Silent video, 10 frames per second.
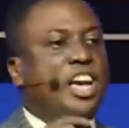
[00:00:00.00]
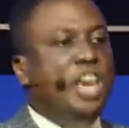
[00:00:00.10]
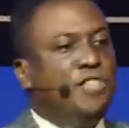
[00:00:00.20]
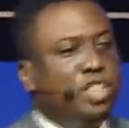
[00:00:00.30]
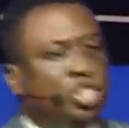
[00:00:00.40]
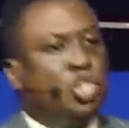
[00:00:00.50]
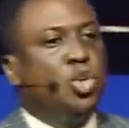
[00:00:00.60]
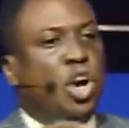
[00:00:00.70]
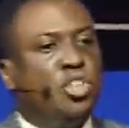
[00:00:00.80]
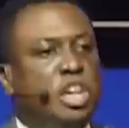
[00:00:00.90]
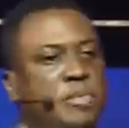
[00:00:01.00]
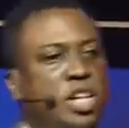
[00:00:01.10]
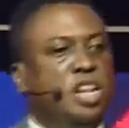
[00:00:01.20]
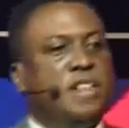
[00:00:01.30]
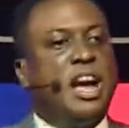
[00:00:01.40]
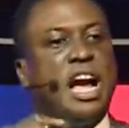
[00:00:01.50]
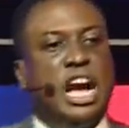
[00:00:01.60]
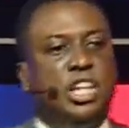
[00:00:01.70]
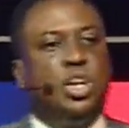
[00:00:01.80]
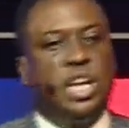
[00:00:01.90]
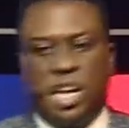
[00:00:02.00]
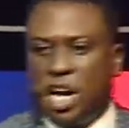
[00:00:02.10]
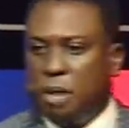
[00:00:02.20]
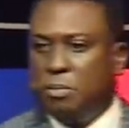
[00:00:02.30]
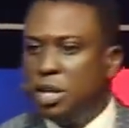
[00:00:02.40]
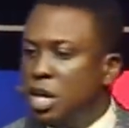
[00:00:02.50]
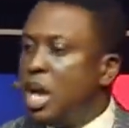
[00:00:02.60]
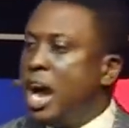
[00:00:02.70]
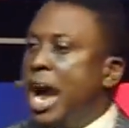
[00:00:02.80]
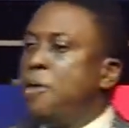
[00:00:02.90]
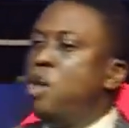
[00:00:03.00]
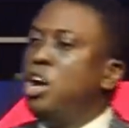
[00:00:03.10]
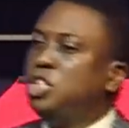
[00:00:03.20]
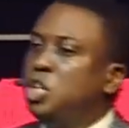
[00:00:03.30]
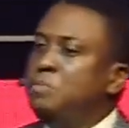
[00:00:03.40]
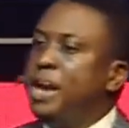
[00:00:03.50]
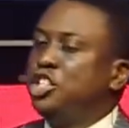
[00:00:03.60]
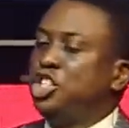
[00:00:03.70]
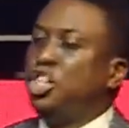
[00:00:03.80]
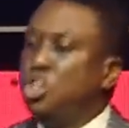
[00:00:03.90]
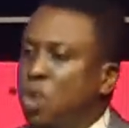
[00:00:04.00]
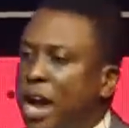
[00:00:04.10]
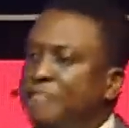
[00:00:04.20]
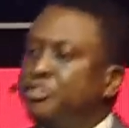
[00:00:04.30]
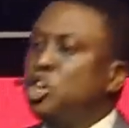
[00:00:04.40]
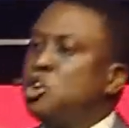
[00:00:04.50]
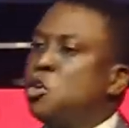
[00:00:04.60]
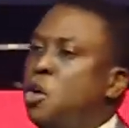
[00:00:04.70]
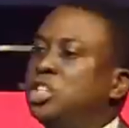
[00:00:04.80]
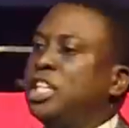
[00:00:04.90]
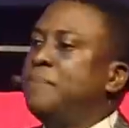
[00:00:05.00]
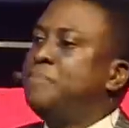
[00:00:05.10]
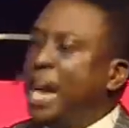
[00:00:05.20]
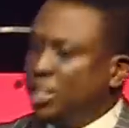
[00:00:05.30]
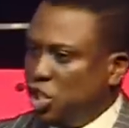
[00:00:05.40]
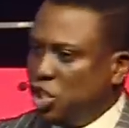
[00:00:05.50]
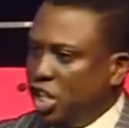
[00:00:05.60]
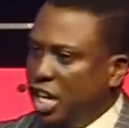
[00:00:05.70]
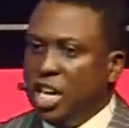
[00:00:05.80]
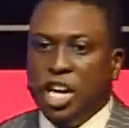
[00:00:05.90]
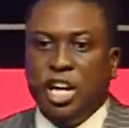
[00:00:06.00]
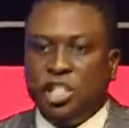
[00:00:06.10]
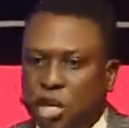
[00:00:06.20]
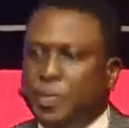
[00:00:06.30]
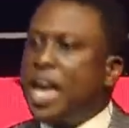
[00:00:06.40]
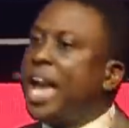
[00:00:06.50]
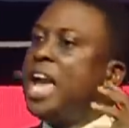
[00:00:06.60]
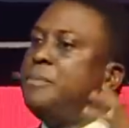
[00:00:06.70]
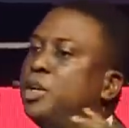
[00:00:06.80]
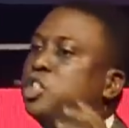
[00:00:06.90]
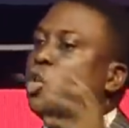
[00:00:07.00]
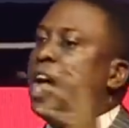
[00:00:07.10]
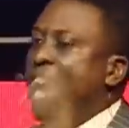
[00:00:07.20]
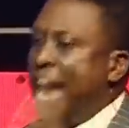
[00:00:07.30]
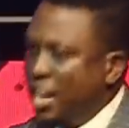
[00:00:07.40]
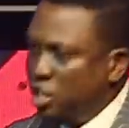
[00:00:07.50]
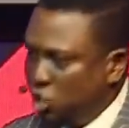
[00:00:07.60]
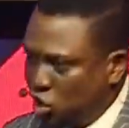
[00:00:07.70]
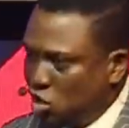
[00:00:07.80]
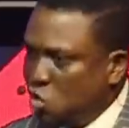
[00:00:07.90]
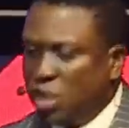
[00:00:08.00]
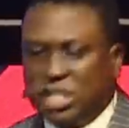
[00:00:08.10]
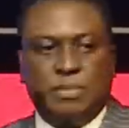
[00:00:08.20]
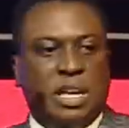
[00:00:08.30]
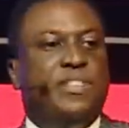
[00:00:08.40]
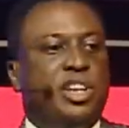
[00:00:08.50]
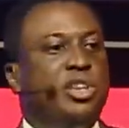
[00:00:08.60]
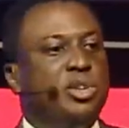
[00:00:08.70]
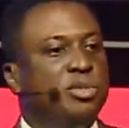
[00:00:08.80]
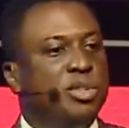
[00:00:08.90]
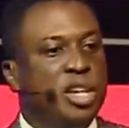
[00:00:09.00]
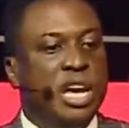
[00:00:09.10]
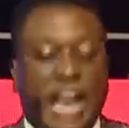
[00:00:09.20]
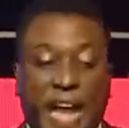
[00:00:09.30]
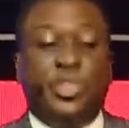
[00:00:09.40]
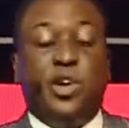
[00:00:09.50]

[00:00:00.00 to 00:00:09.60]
give you the two hundred million annual income, I want to make sure you have the growth capacity to be able to handle what I'm giving you. And the